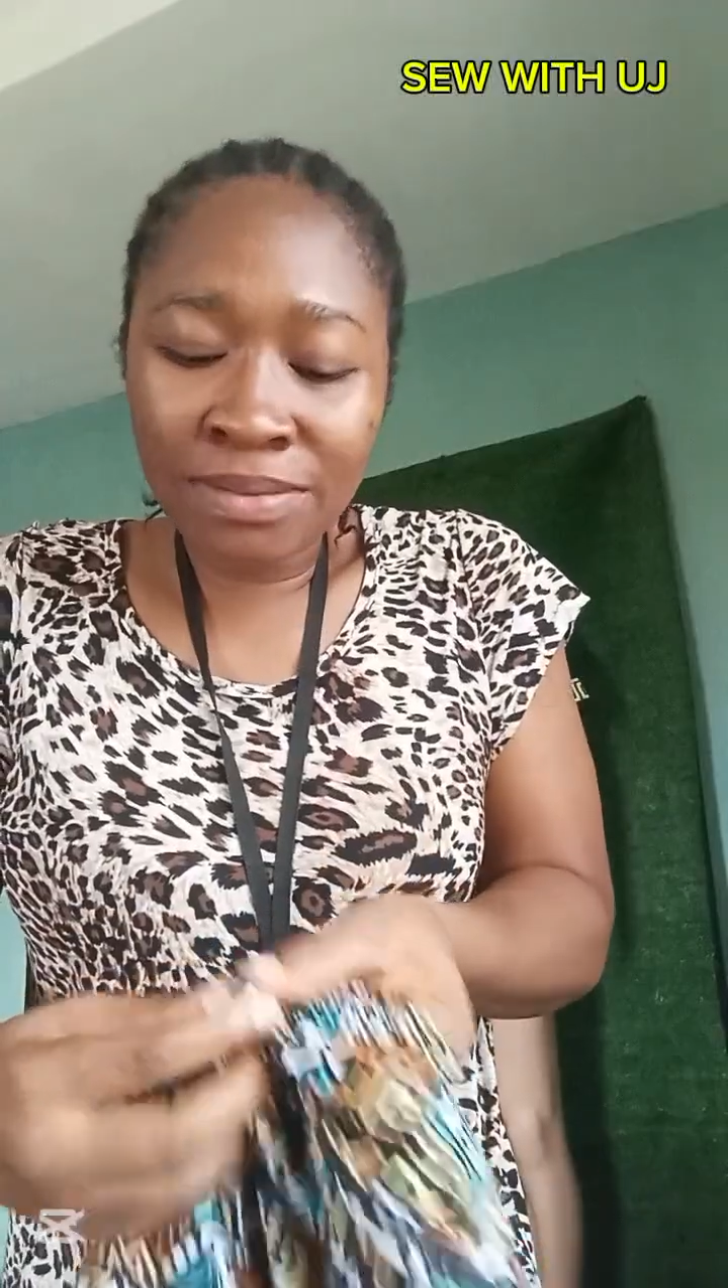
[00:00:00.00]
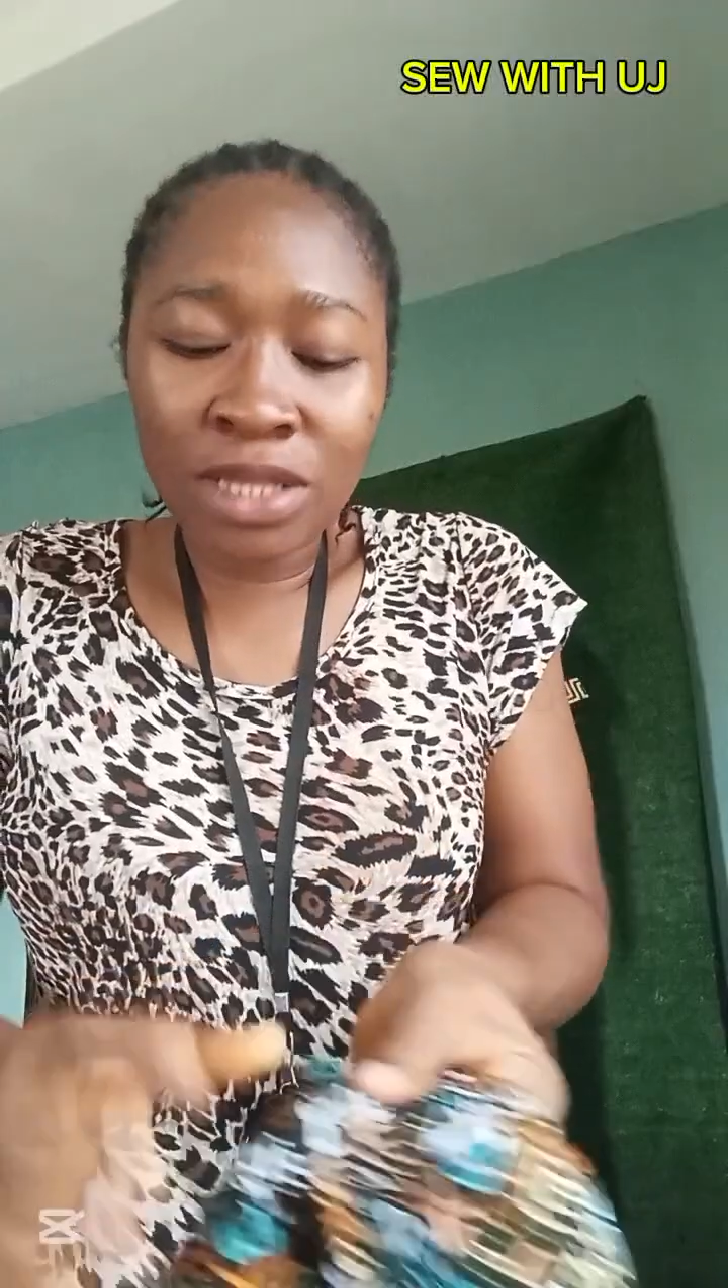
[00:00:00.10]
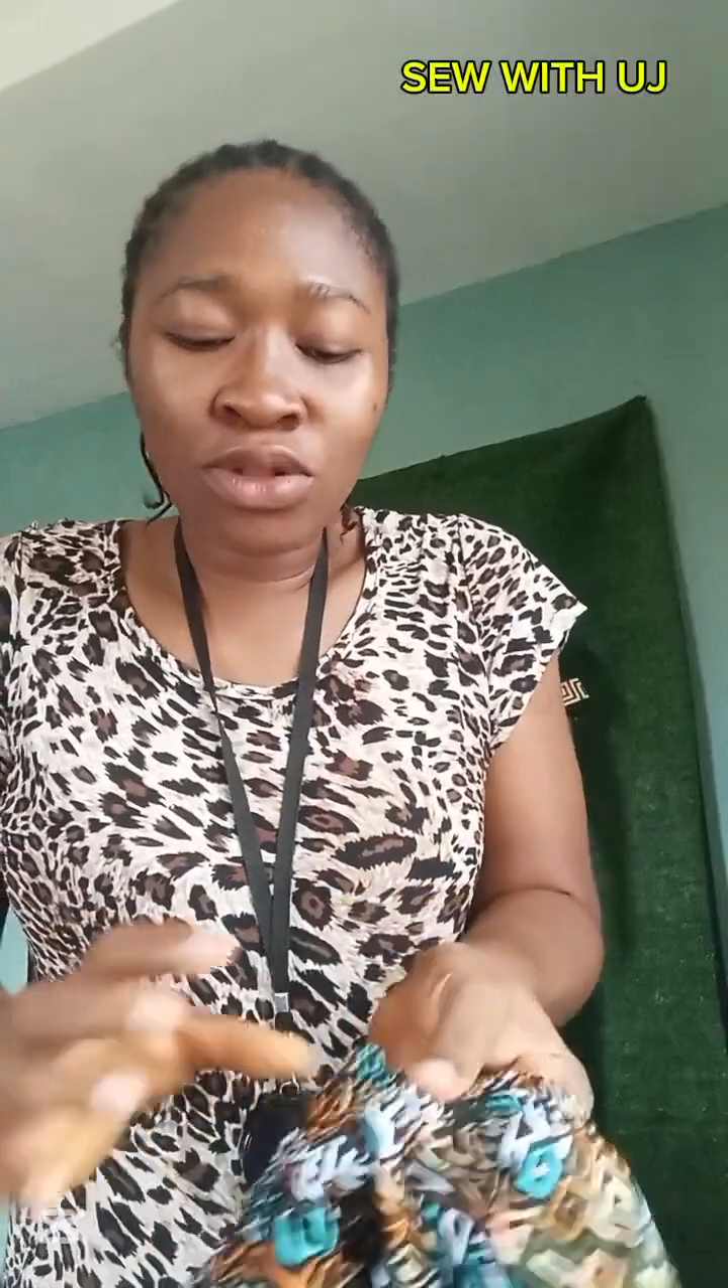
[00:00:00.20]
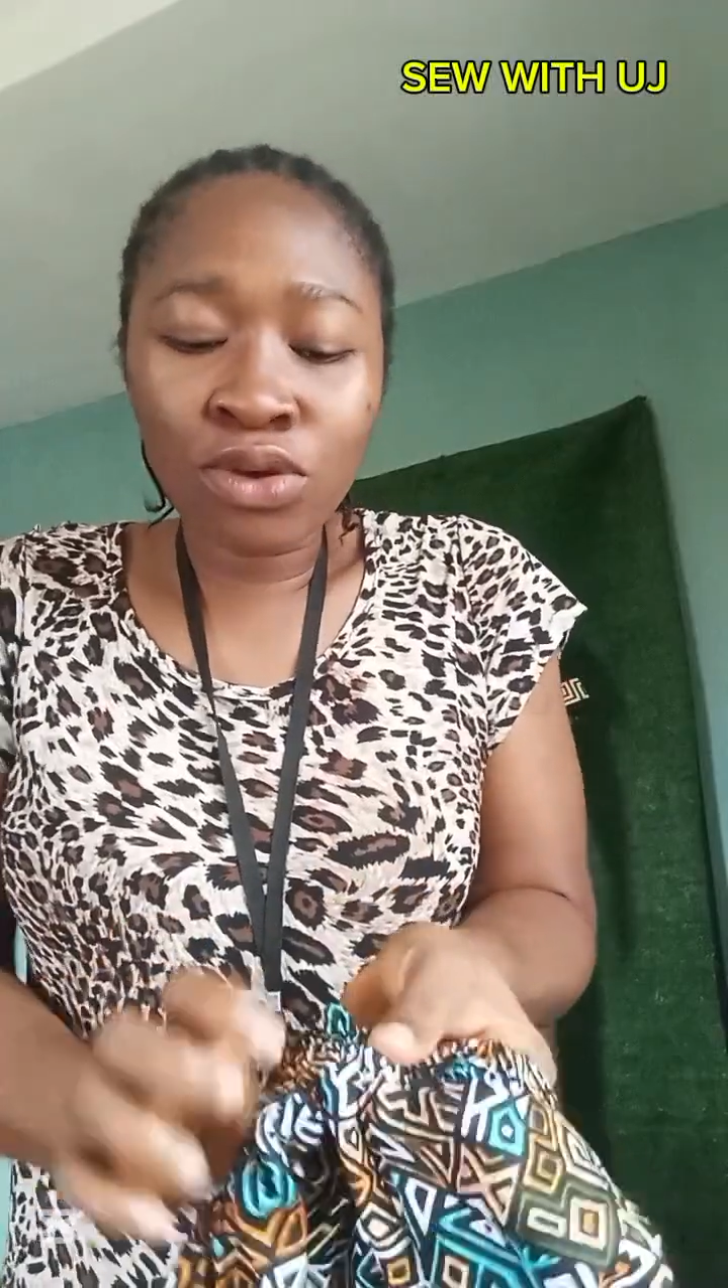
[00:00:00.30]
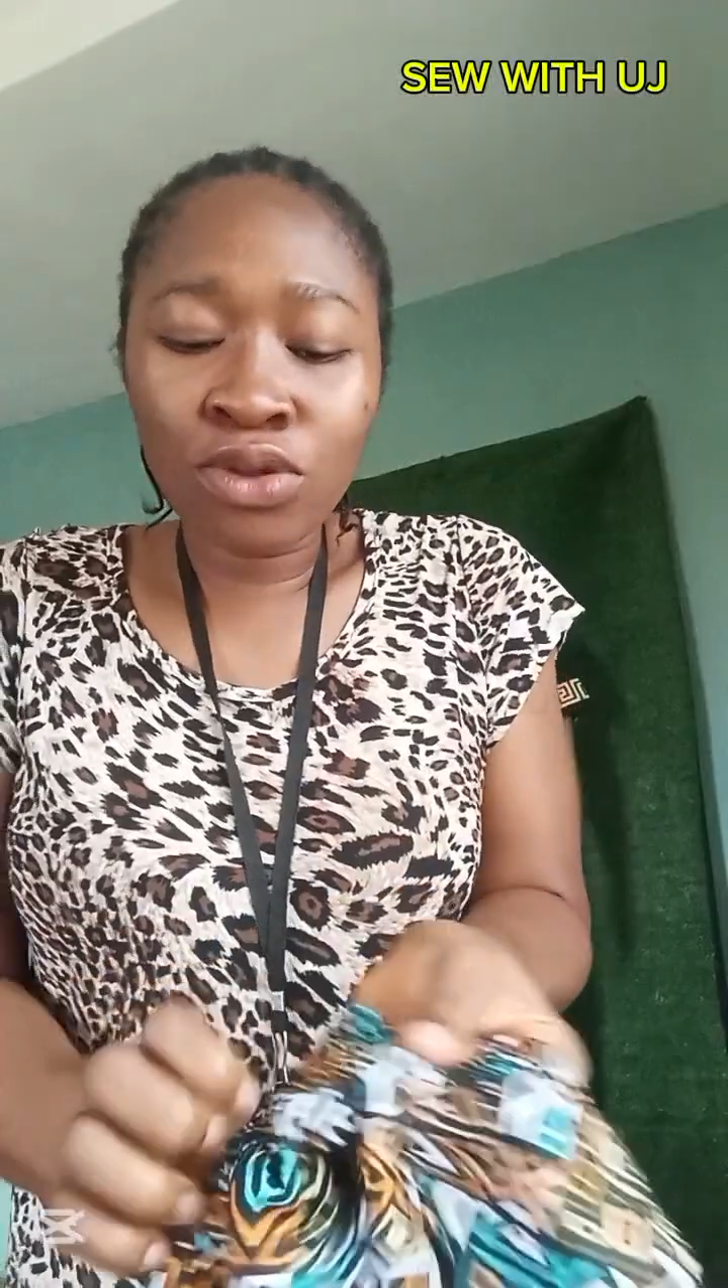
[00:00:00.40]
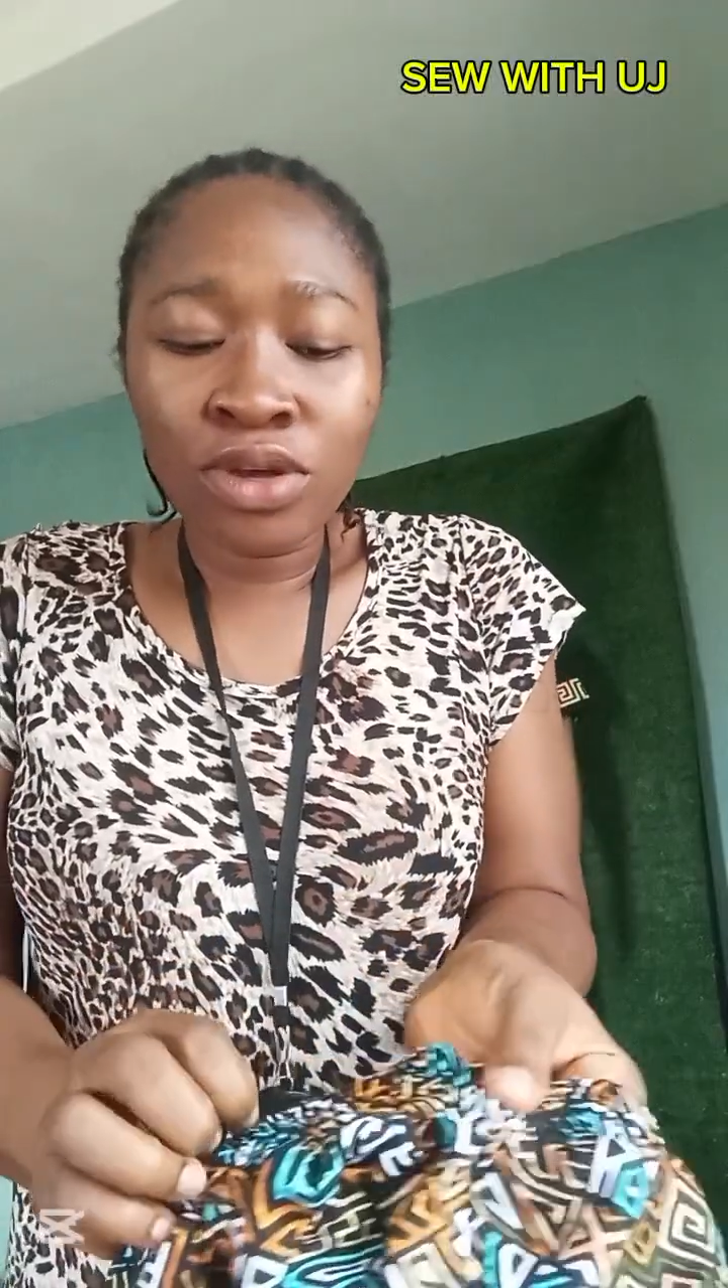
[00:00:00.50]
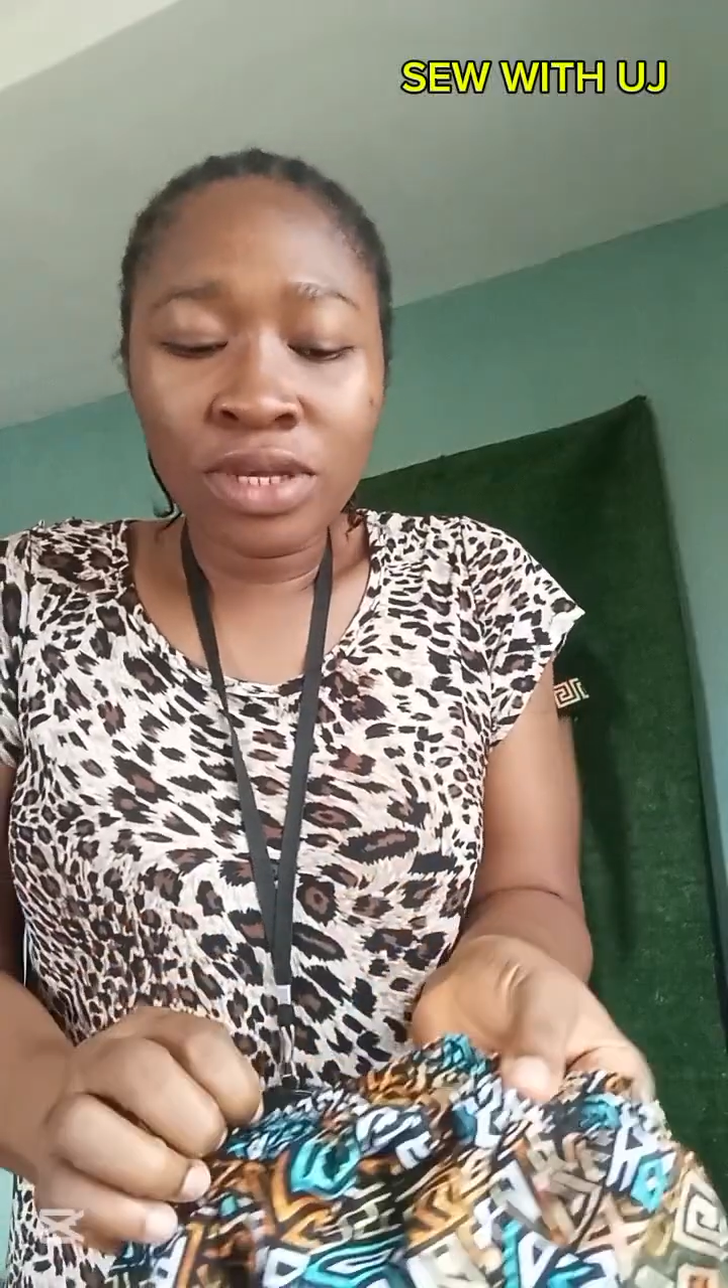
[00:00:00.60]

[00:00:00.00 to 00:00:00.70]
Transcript: method.